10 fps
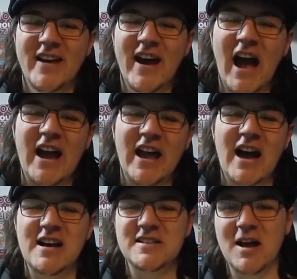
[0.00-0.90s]
Hi
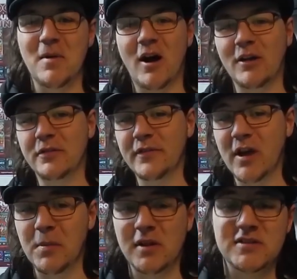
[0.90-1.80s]
guys, I'm Holly from
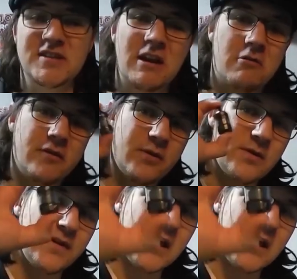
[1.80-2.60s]
VapeMill and today we're reviewing